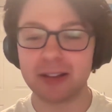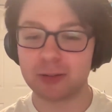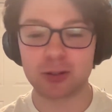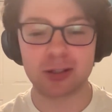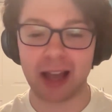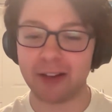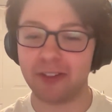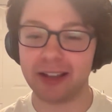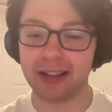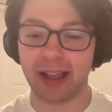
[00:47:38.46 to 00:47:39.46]
just kind of
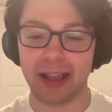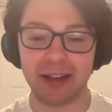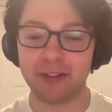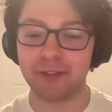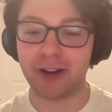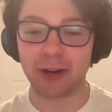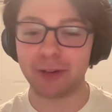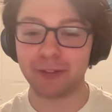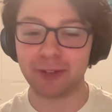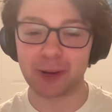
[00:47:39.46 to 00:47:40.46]
like cannon fodder
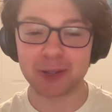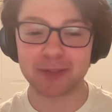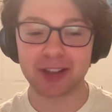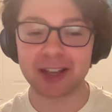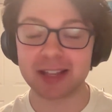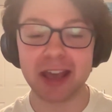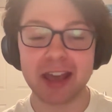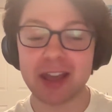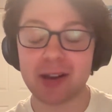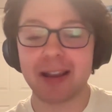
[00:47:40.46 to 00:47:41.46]
for Ghostface.
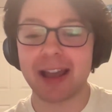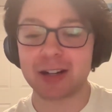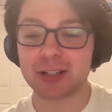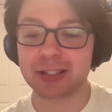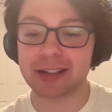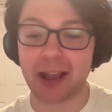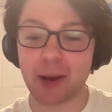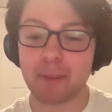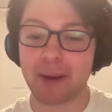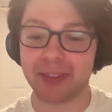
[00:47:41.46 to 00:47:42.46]
Here I actually
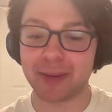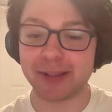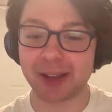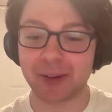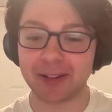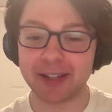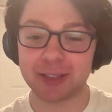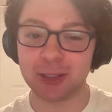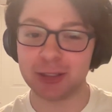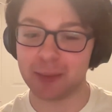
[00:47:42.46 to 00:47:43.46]
care about them and their
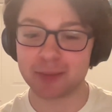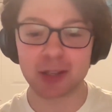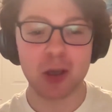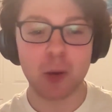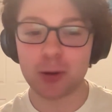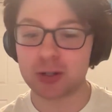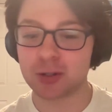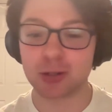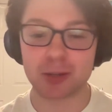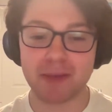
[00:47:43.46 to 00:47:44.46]
relationships, which
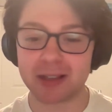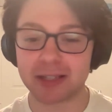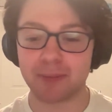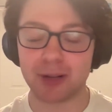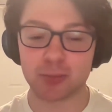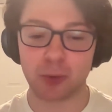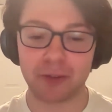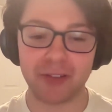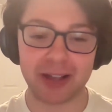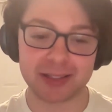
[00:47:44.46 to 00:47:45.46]
just makes it much more
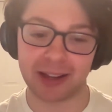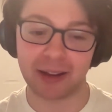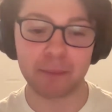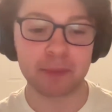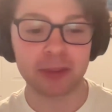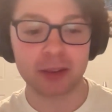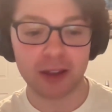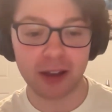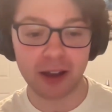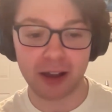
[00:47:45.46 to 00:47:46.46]
investing.
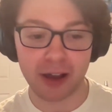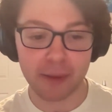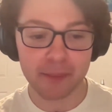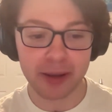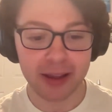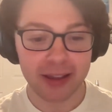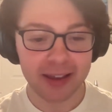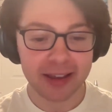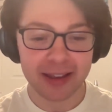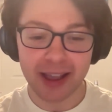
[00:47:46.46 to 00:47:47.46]
Yeah.
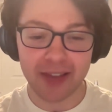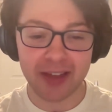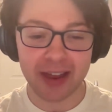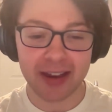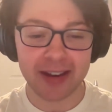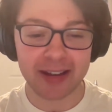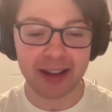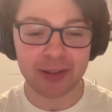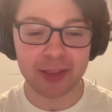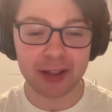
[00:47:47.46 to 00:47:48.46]
And then
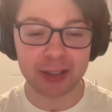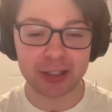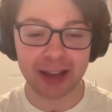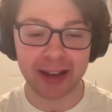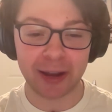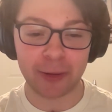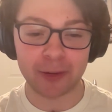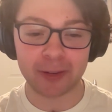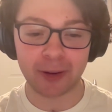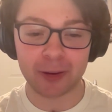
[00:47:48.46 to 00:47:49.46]
I'll shout
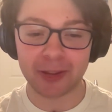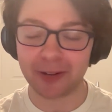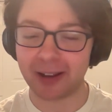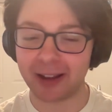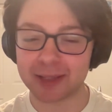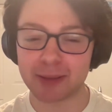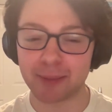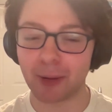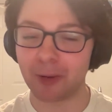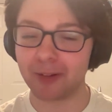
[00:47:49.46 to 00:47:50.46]
out Are You There, God? It's Me,
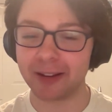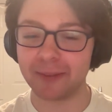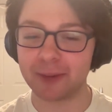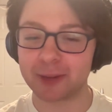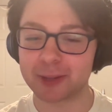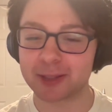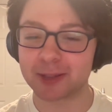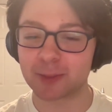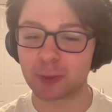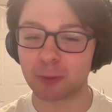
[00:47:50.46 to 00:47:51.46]
Margaret, which
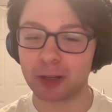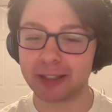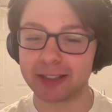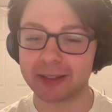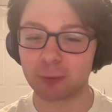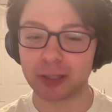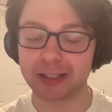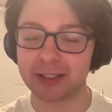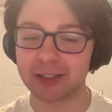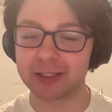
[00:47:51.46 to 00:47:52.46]
is really,
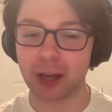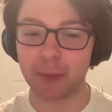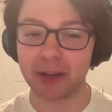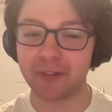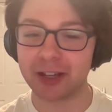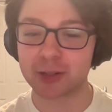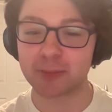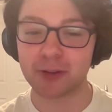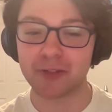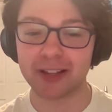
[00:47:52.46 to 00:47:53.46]
really good coming of age
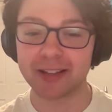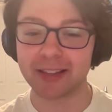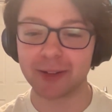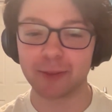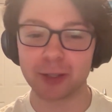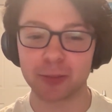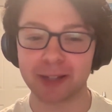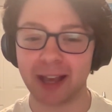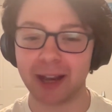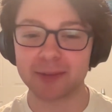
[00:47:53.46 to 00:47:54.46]
movie that Rachel
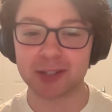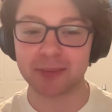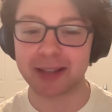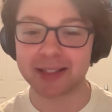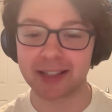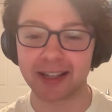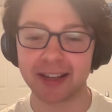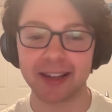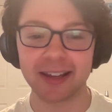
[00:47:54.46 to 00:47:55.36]
McAdams is amazing in.